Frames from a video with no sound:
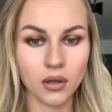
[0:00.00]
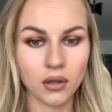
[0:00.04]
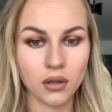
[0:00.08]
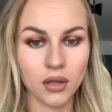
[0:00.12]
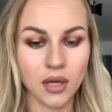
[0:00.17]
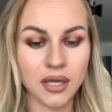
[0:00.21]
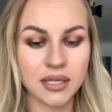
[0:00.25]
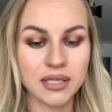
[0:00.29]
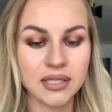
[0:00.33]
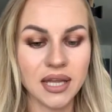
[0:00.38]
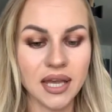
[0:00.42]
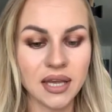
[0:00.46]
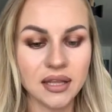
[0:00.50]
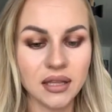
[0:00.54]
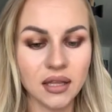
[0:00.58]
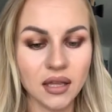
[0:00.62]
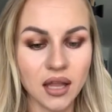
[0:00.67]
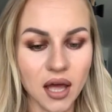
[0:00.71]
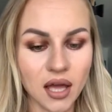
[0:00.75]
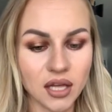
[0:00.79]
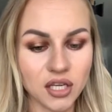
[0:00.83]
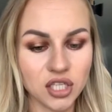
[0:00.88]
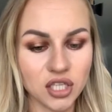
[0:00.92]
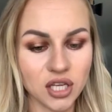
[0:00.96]
I take the
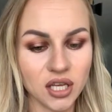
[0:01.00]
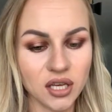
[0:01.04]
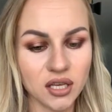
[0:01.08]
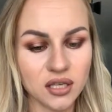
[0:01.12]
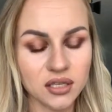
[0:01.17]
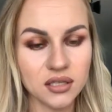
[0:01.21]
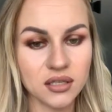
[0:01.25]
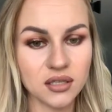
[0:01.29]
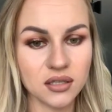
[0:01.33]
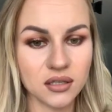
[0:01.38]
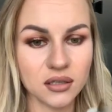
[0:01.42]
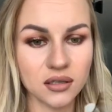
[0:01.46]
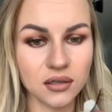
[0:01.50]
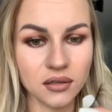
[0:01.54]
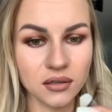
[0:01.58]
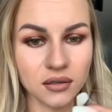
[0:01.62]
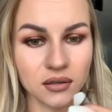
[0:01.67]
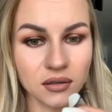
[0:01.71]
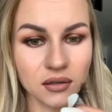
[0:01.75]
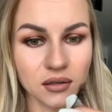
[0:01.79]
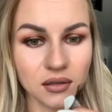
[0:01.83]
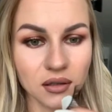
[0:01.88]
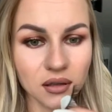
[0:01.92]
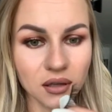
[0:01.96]
lashes
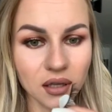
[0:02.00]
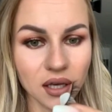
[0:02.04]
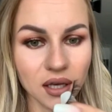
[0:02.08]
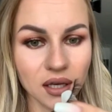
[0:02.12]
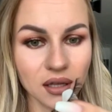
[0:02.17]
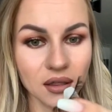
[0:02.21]
like